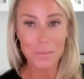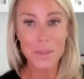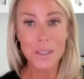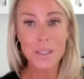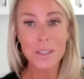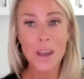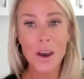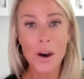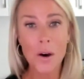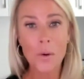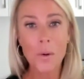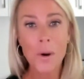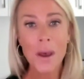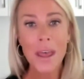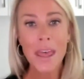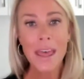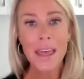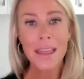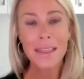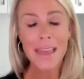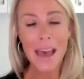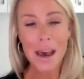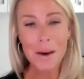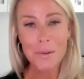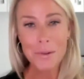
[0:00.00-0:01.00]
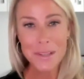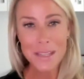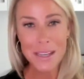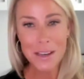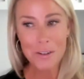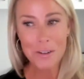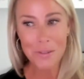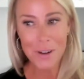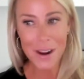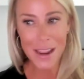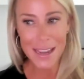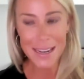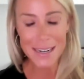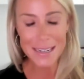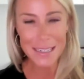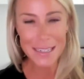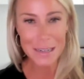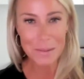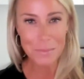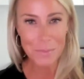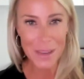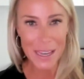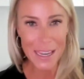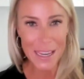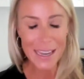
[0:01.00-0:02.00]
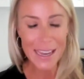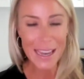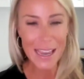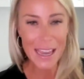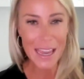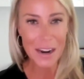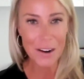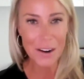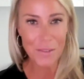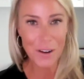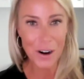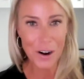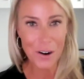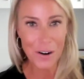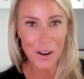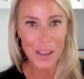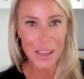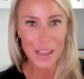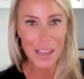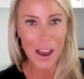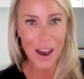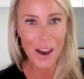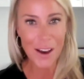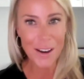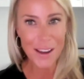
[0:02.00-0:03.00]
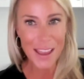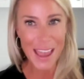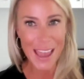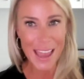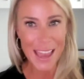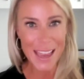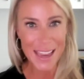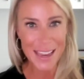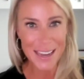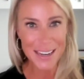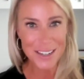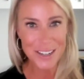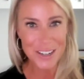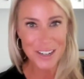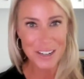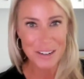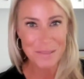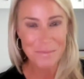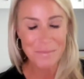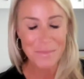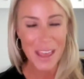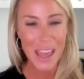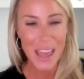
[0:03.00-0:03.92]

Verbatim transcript: So that was ingrained in me in a very young age.